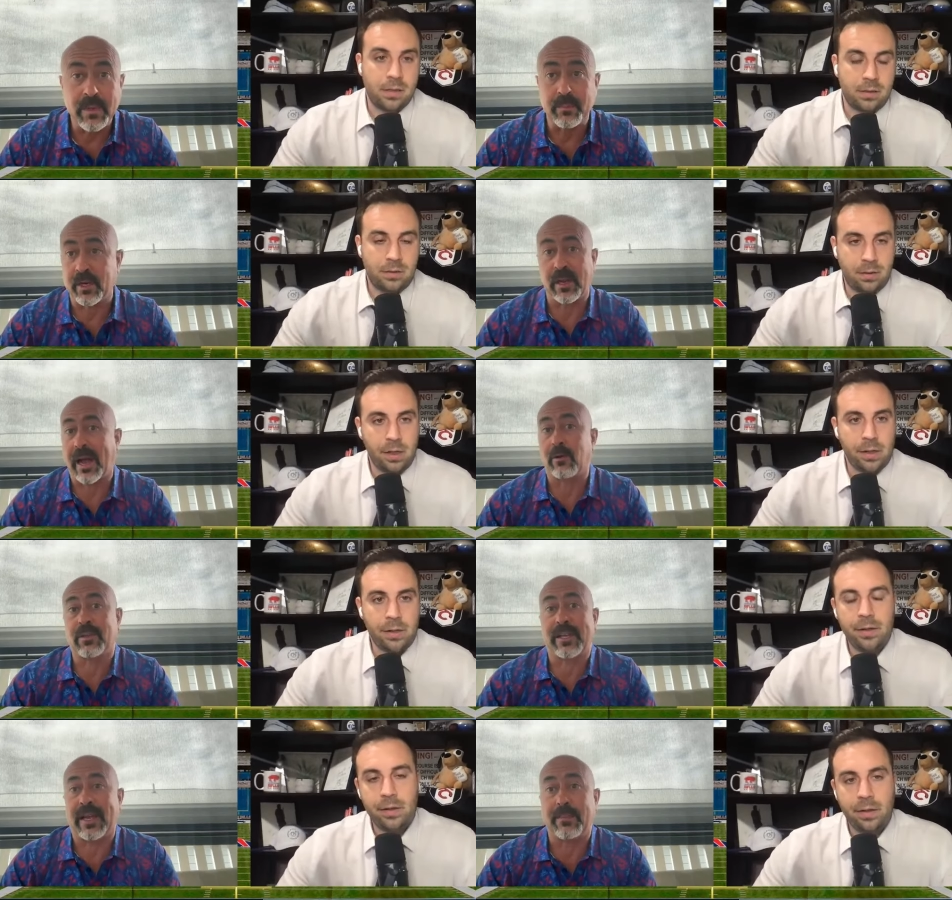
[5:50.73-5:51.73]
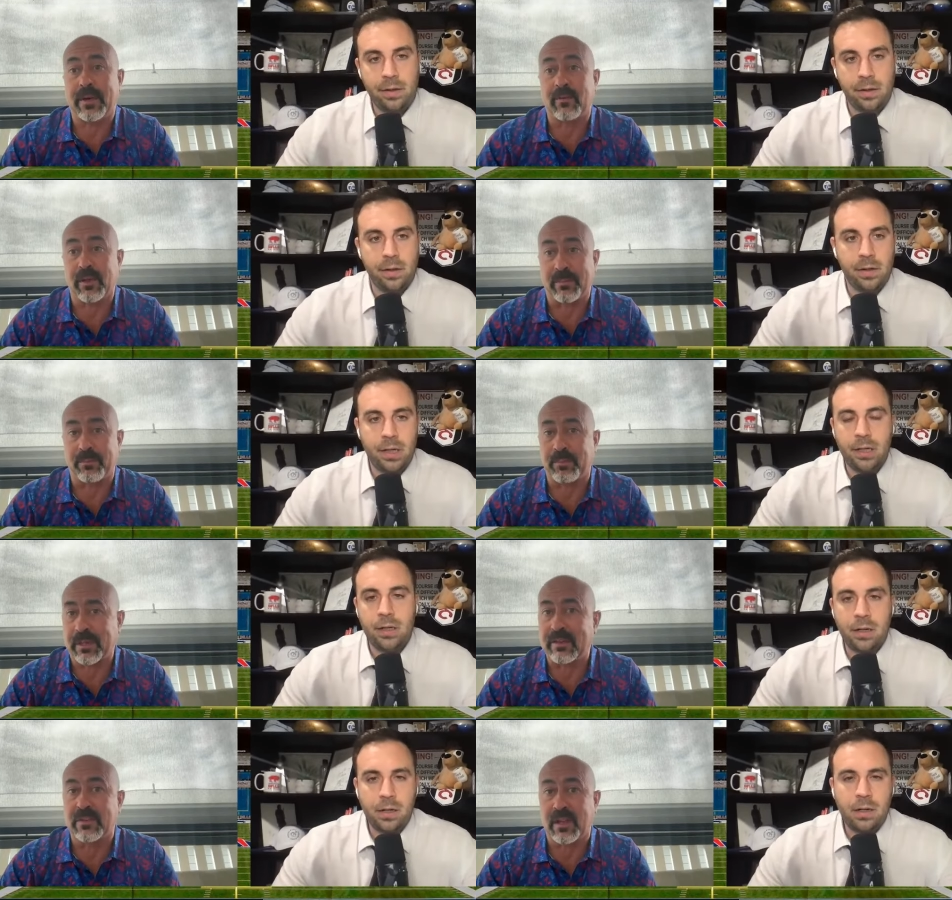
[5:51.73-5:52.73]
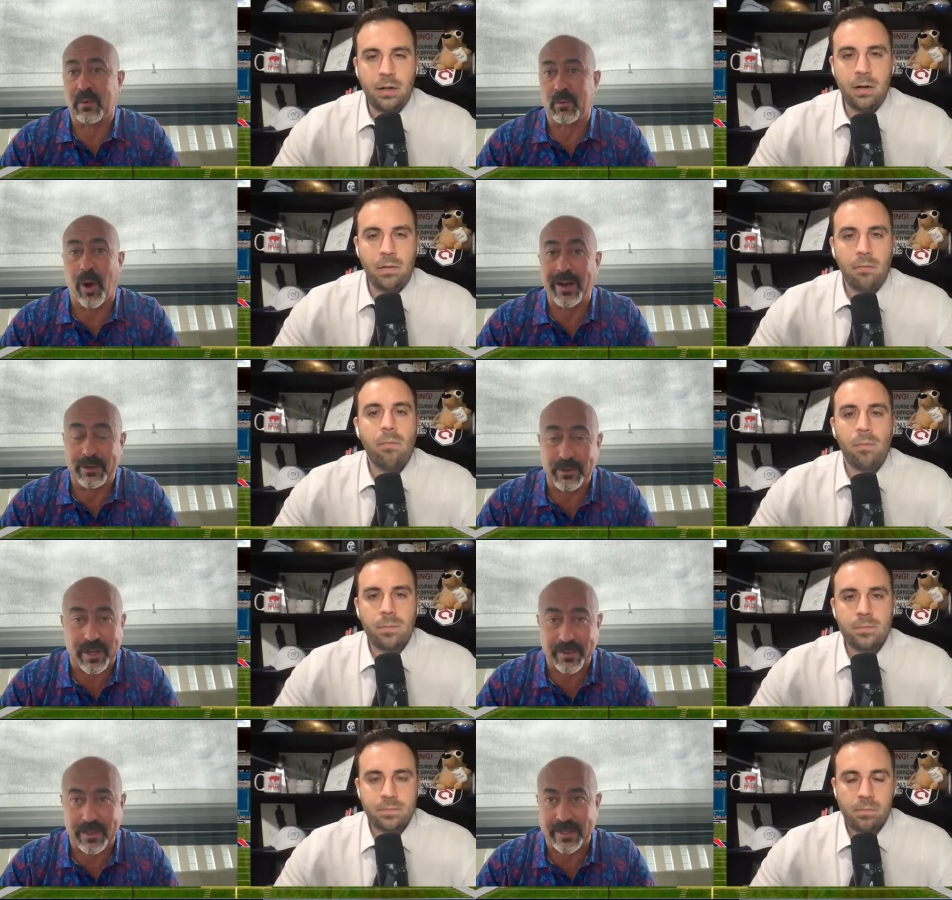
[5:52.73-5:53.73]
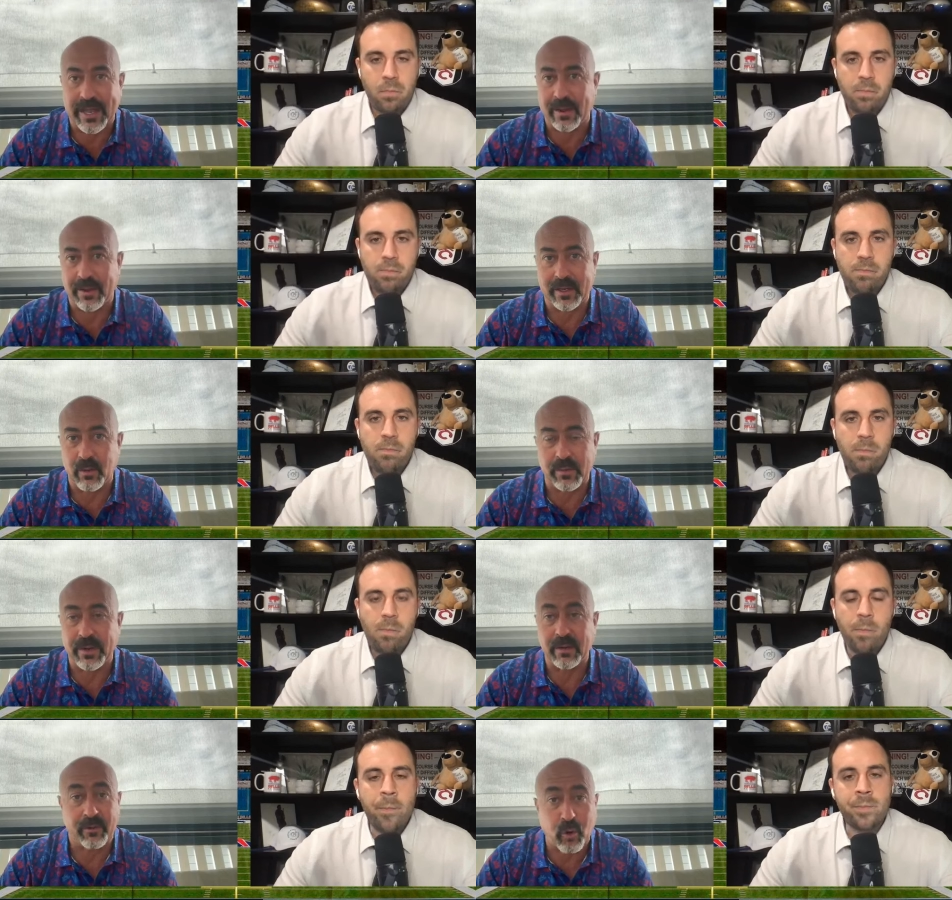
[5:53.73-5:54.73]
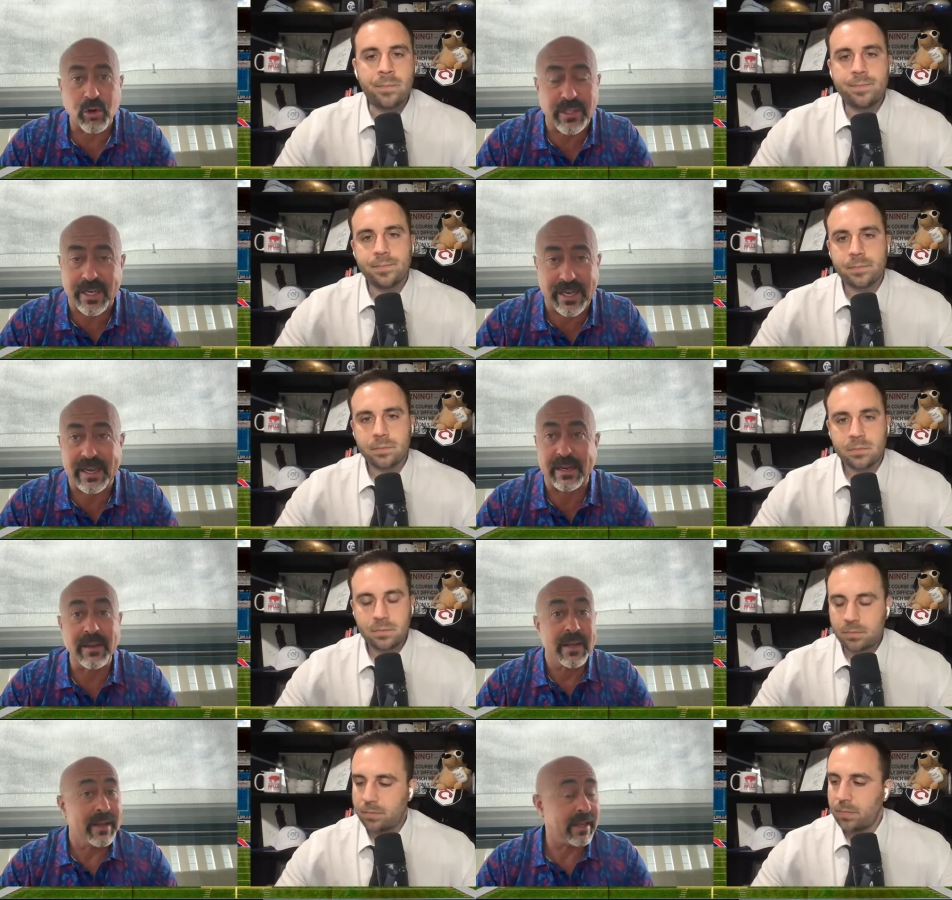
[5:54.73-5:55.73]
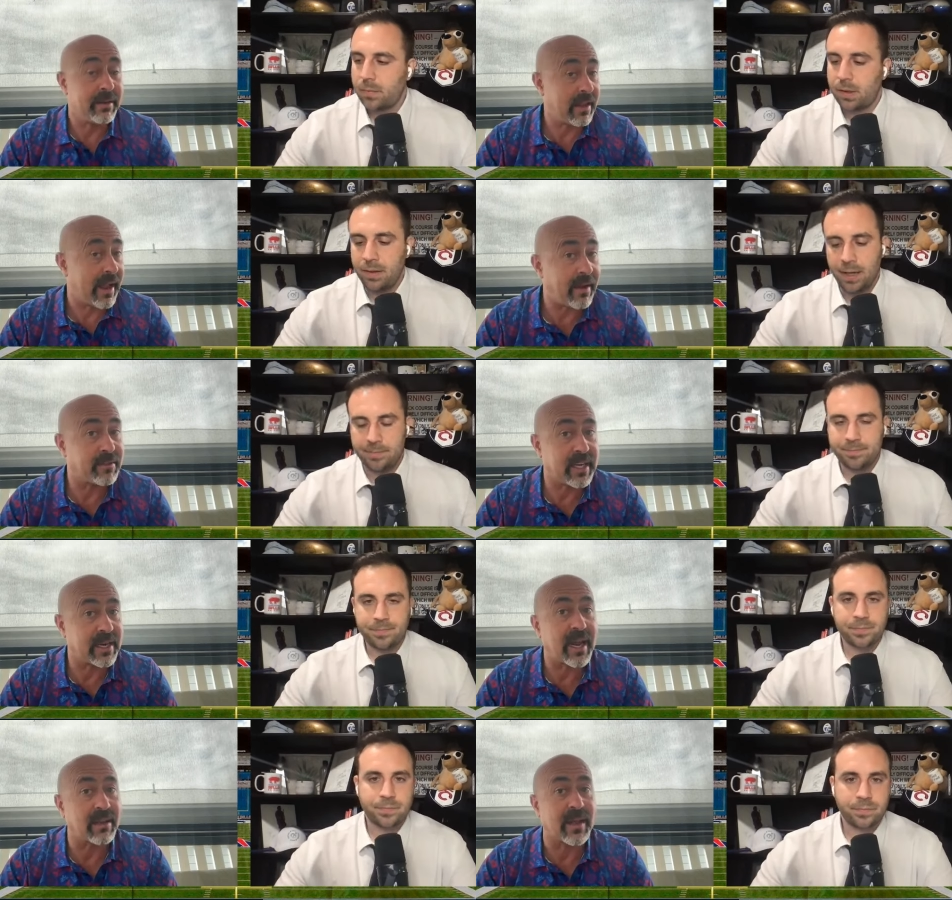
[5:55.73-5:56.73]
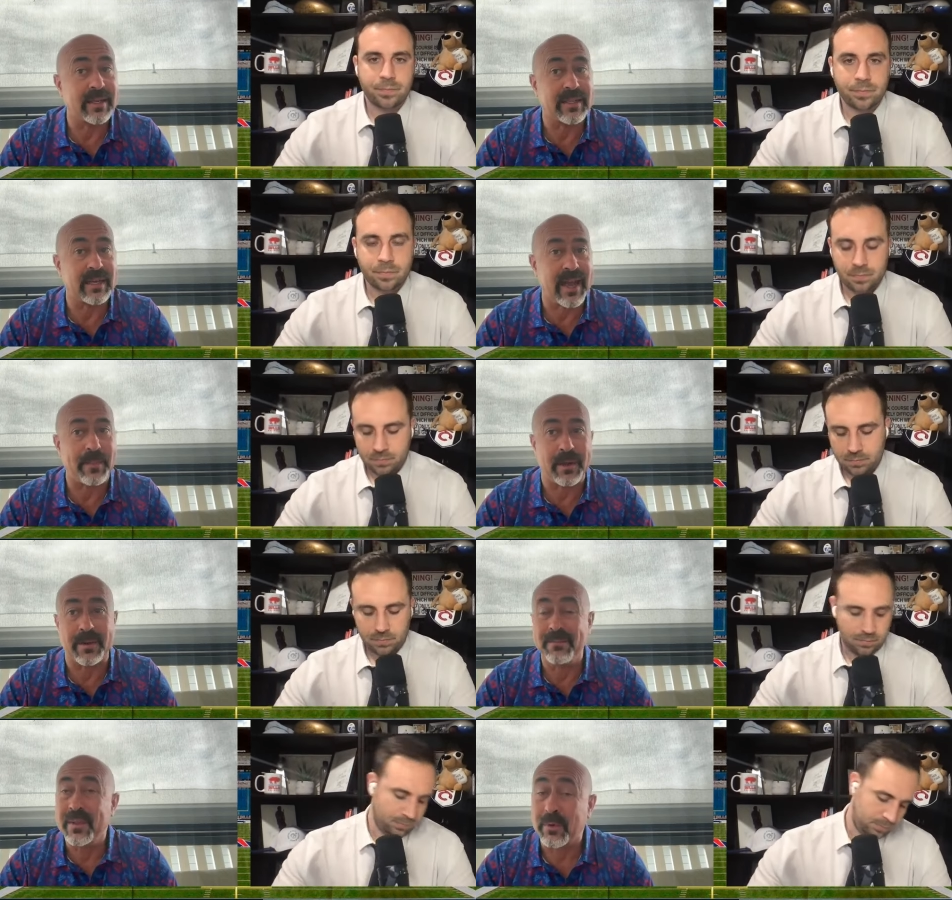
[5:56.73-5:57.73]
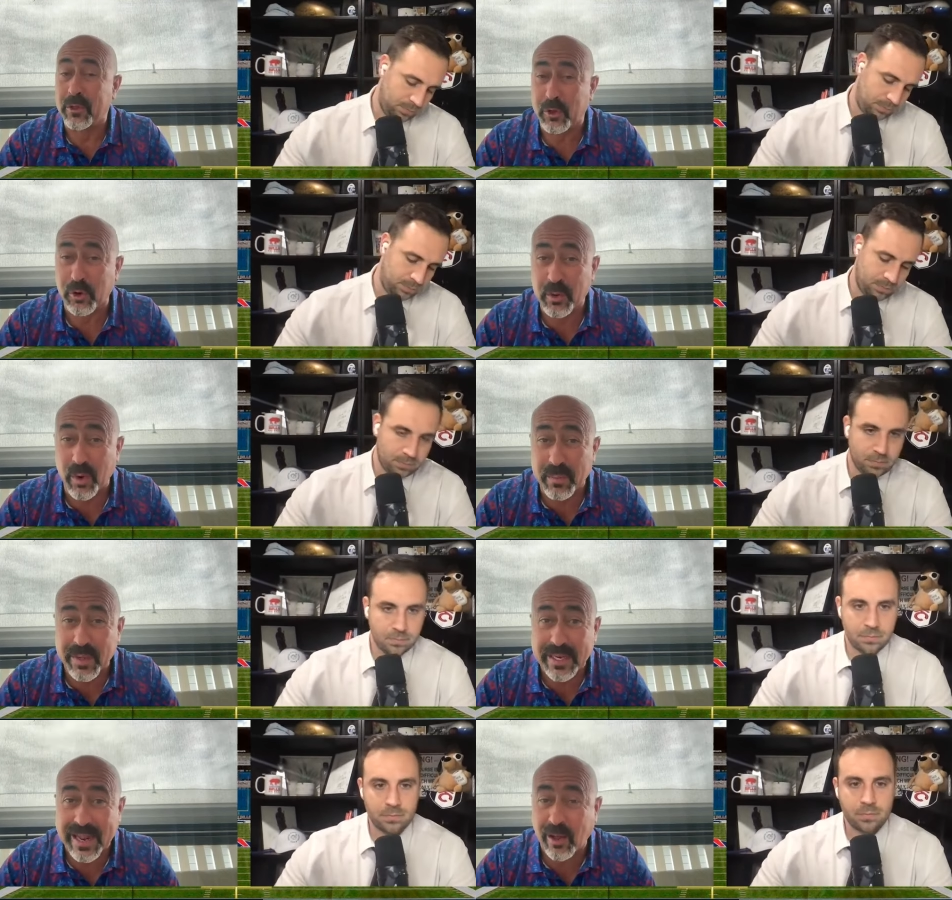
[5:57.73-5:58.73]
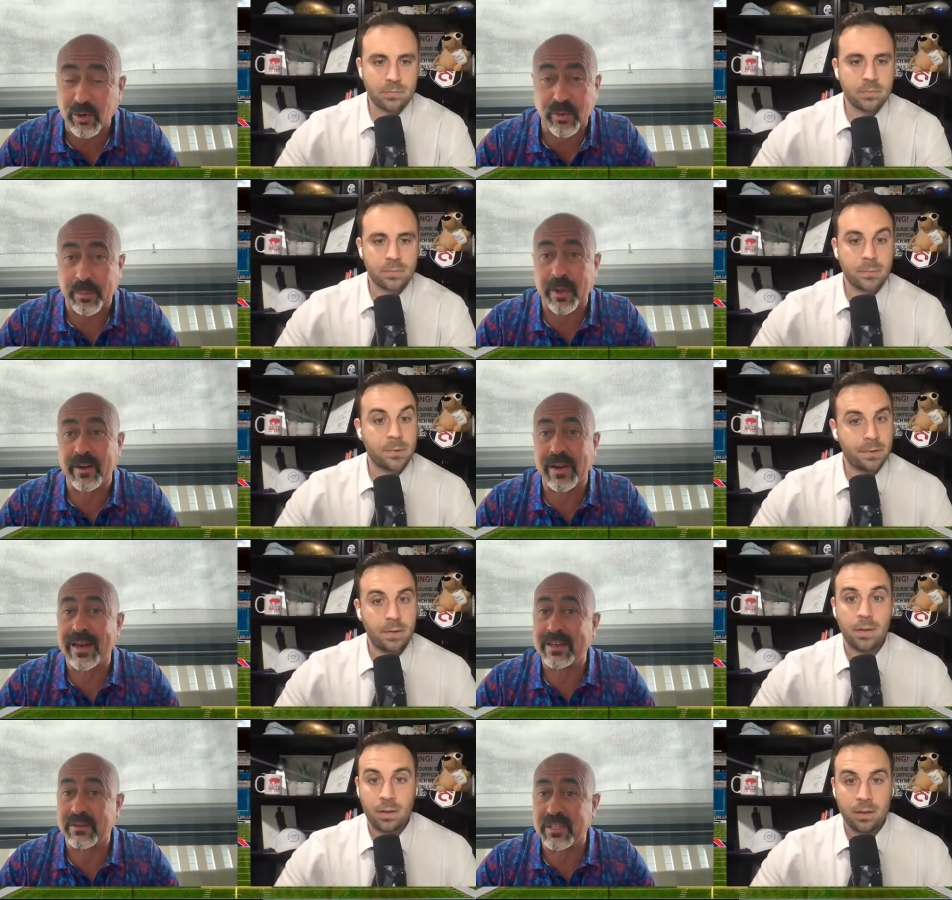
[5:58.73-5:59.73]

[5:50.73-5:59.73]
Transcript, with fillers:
Speaker 1: But I don't think anybody really believes that they would want to do something like that. Like it wouldn't. Make, of mm-hmm. course they can, and they have yeah. taken on a lot of dead cap hit. But $31 million for a player not on your